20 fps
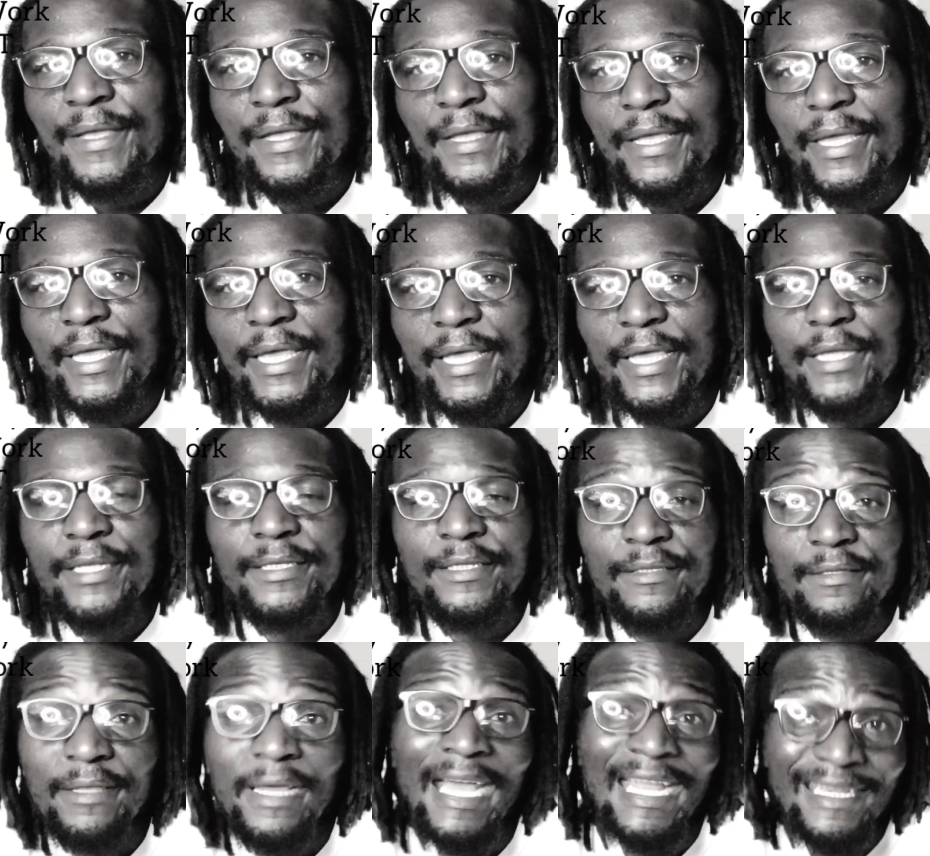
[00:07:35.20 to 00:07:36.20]

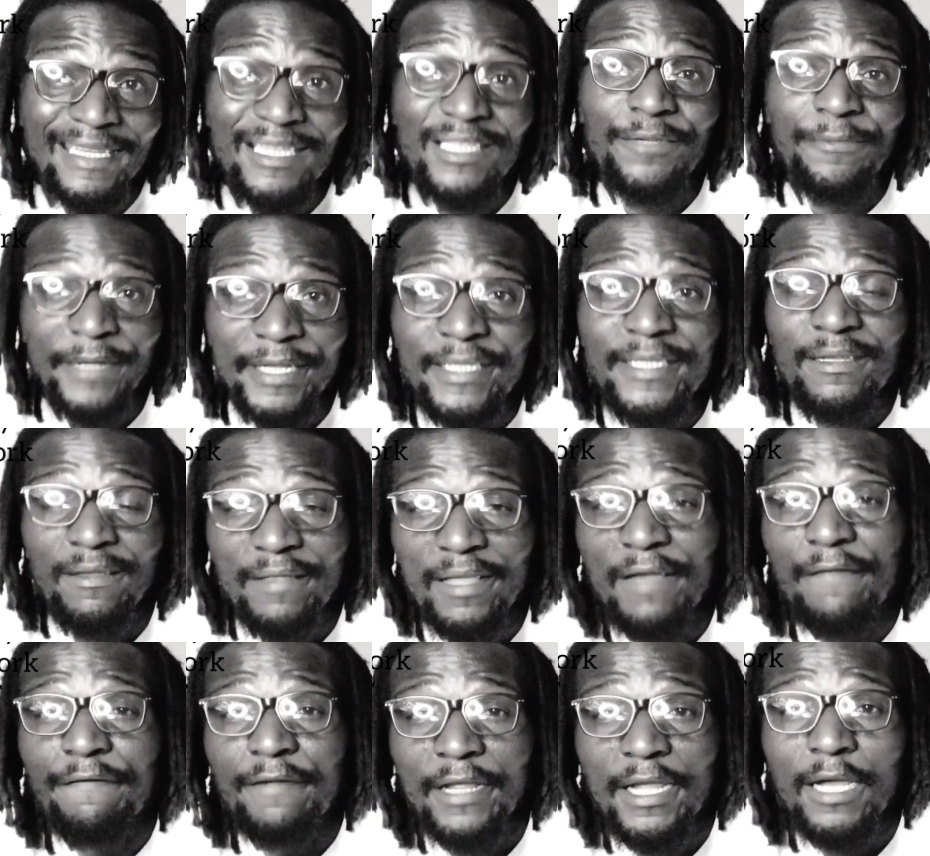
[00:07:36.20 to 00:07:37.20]
And that is when South
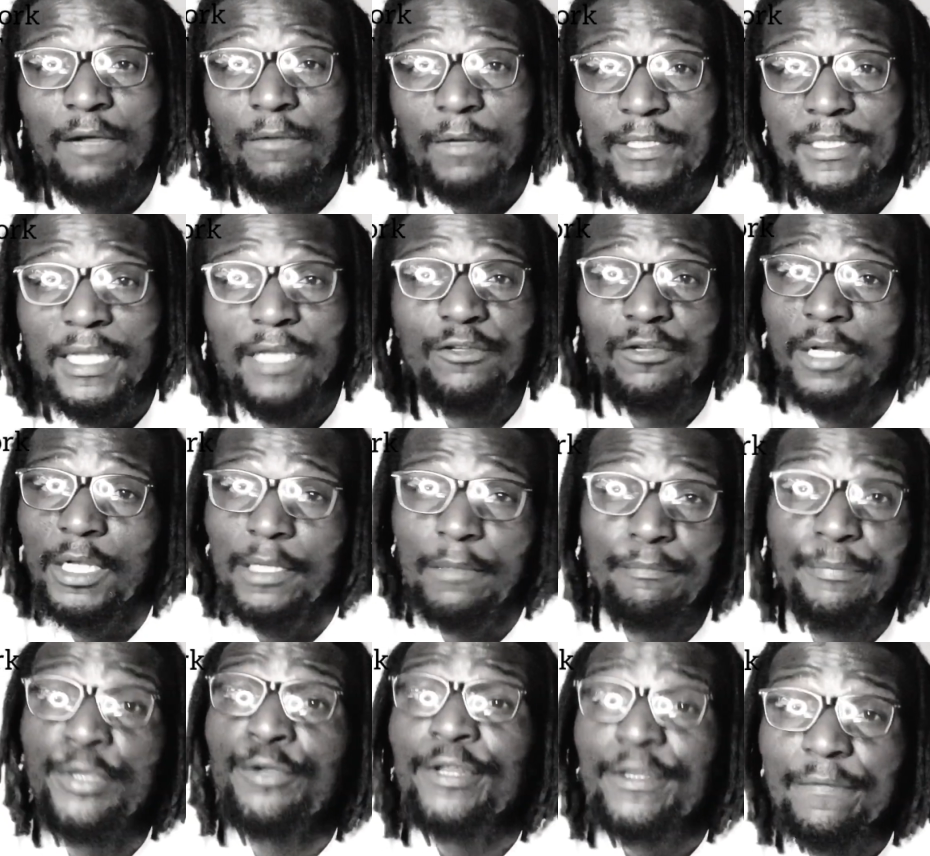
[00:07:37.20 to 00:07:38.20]
Africa was actually
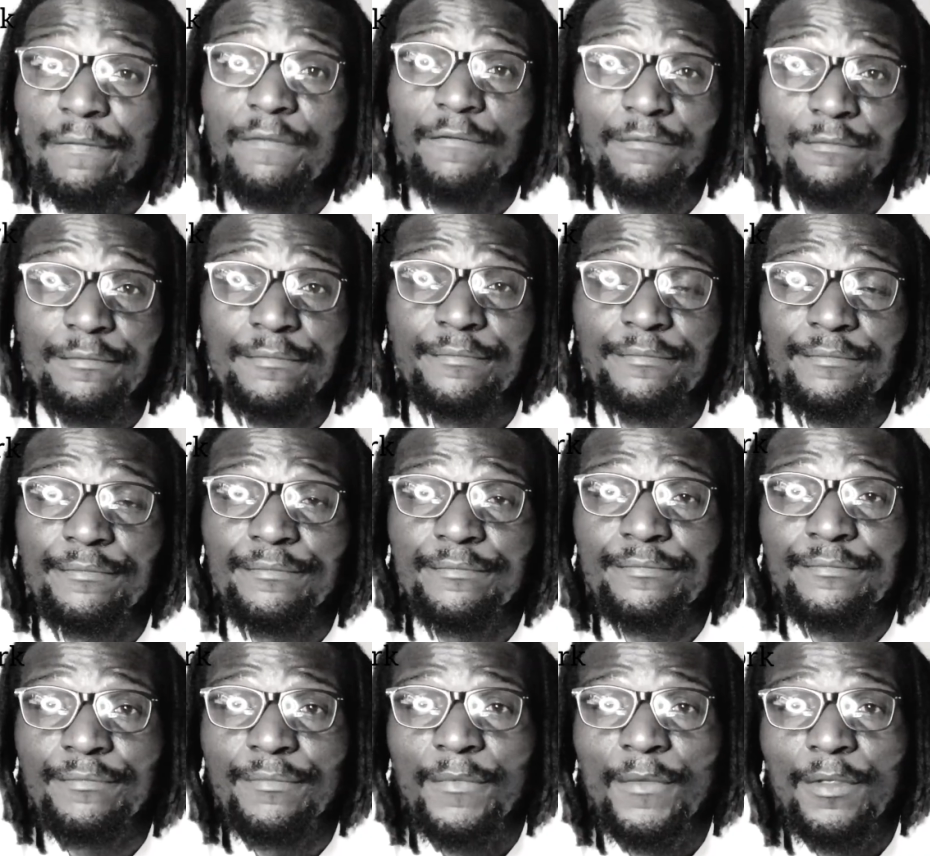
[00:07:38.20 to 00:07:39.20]
beautiful,
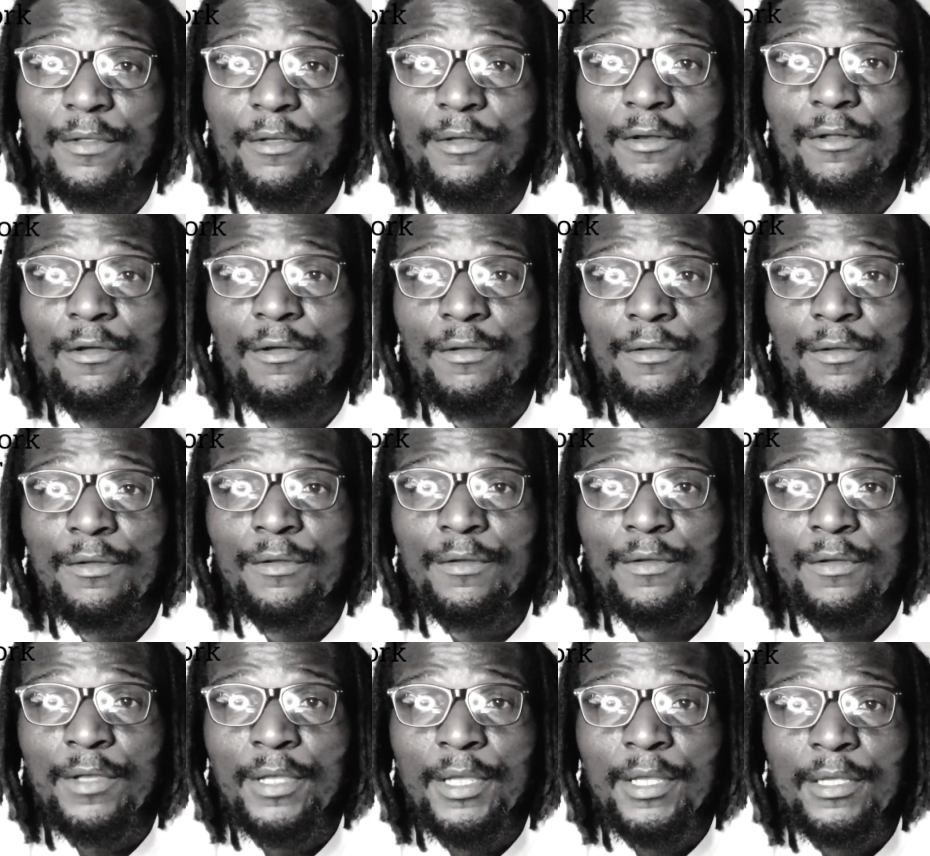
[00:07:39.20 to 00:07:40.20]
you know.
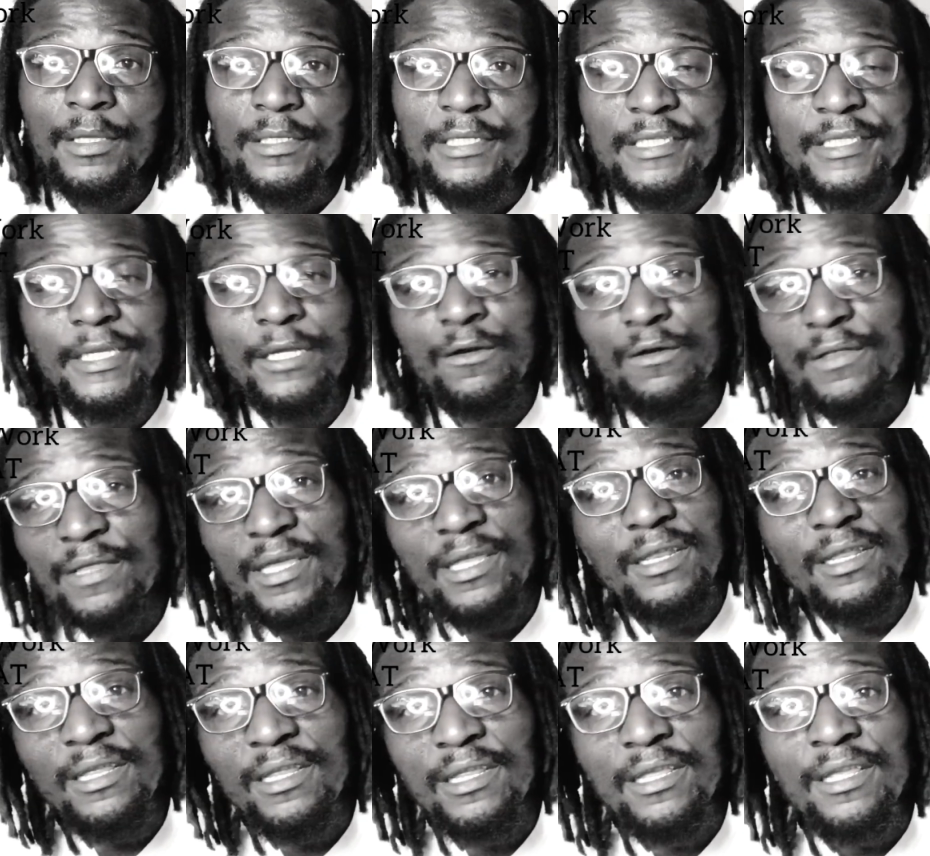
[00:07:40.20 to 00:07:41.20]
Still,
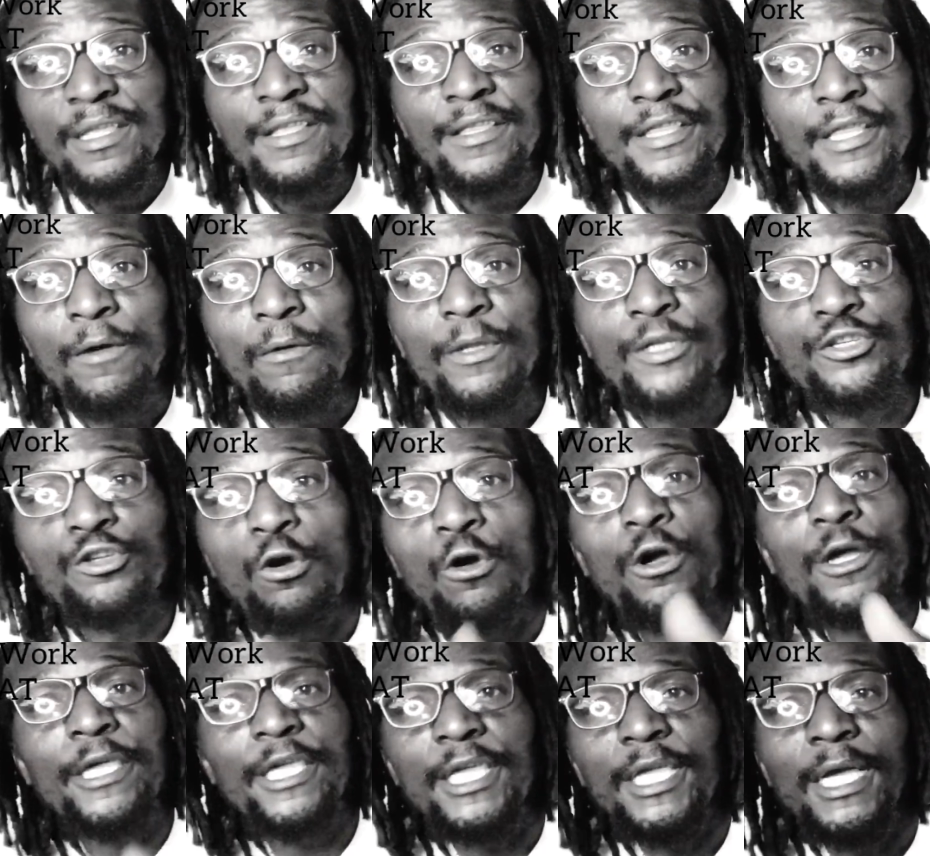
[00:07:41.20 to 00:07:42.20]
they were
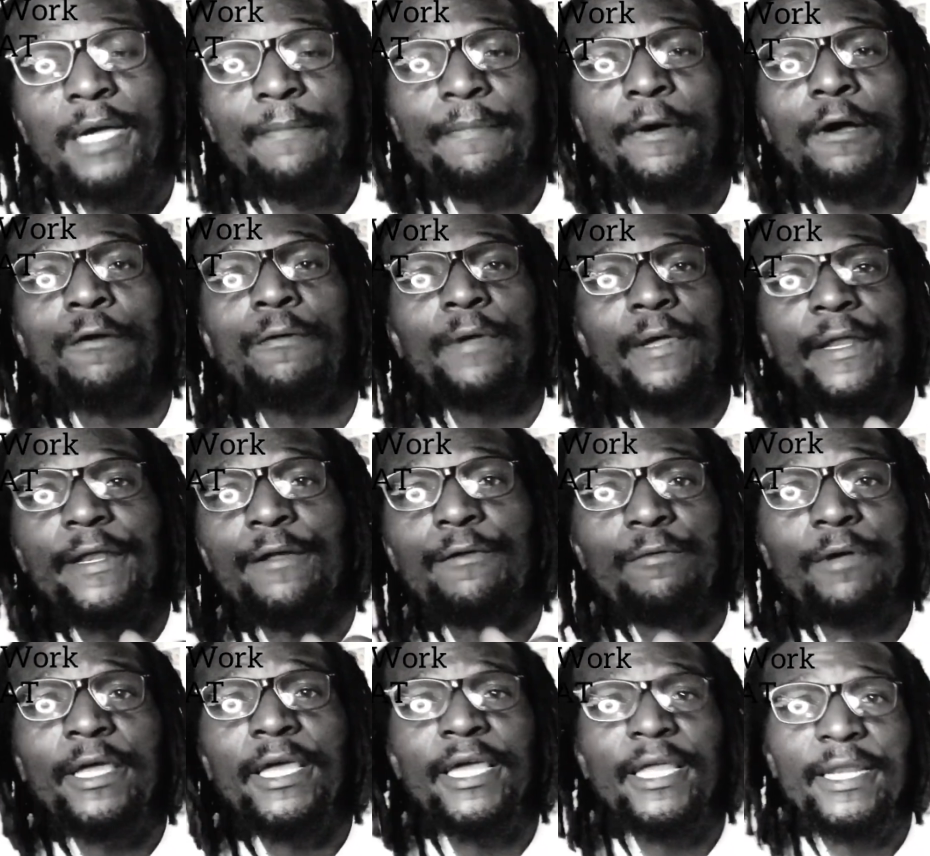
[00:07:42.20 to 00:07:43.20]
talking about
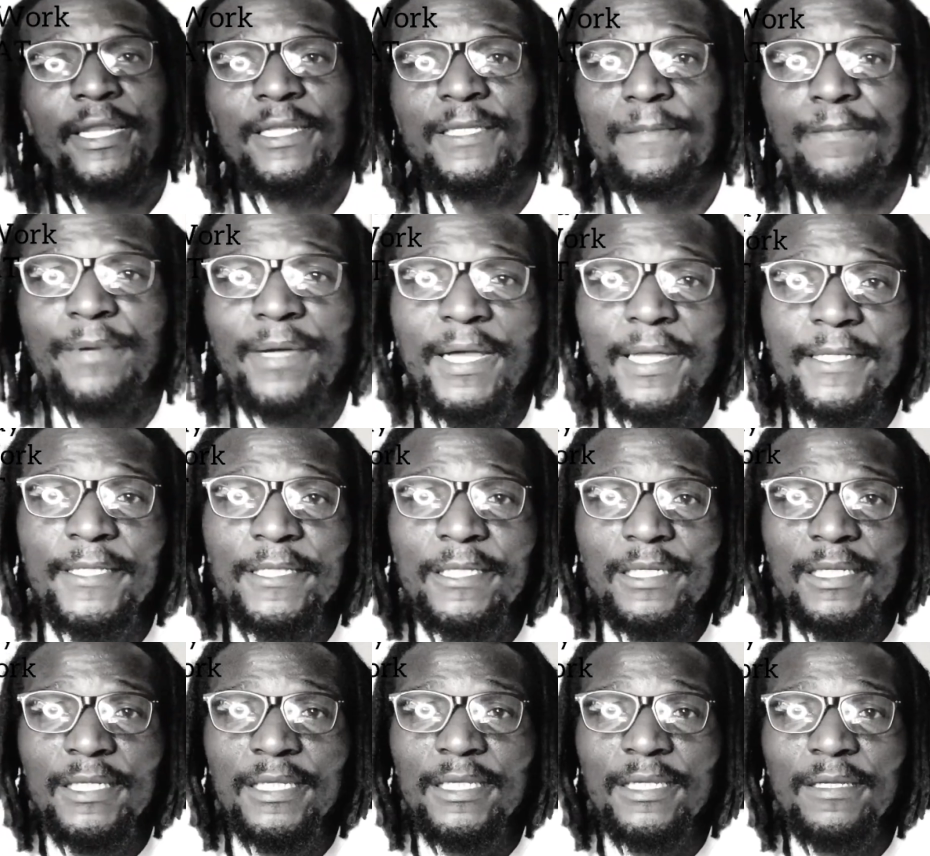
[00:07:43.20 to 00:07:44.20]
Kwerekweres, but
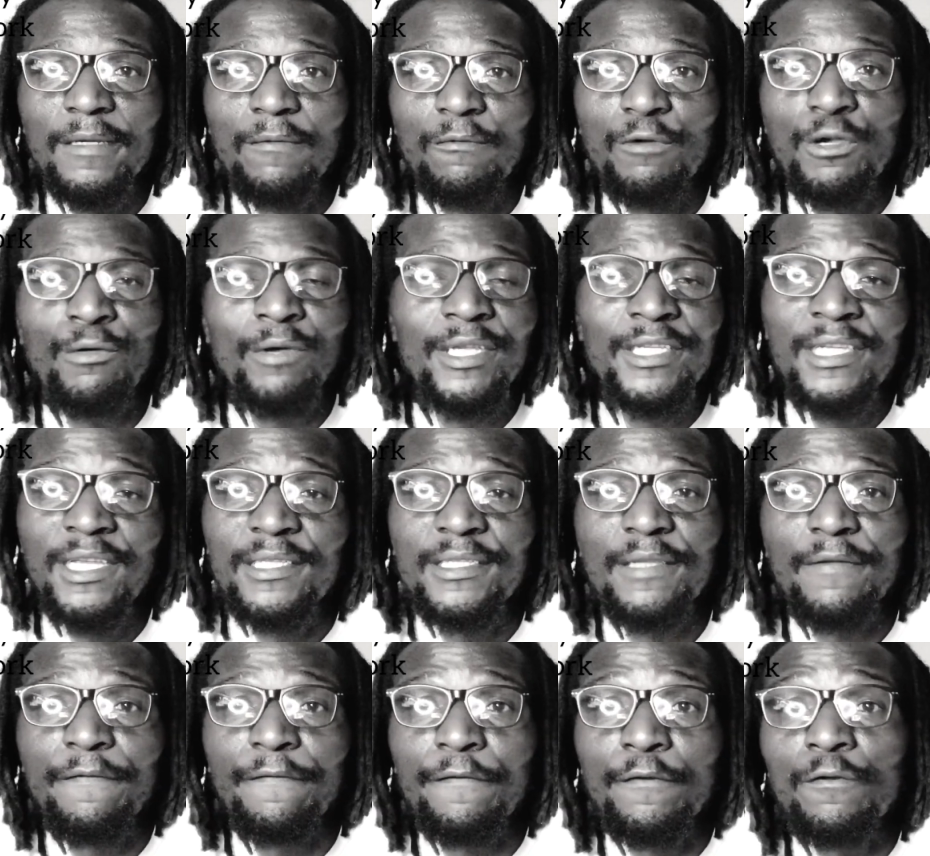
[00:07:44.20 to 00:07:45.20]
we were just
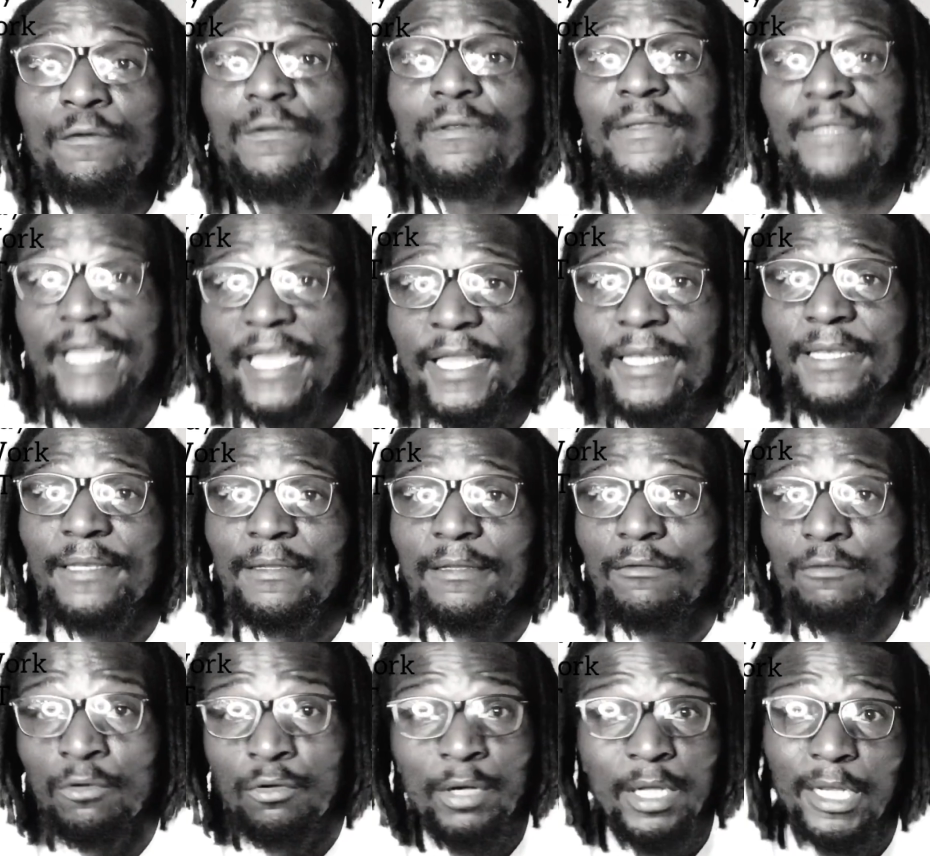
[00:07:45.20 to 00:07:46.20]
a few then.
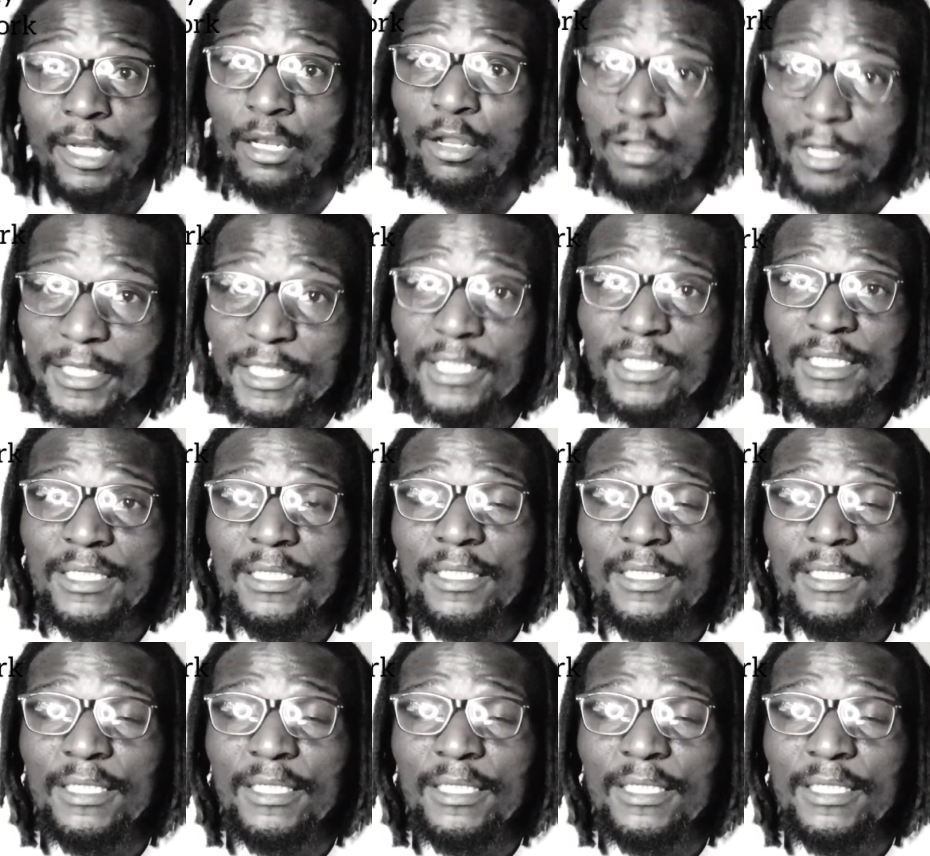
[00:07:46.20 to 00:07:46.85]
We were a lot,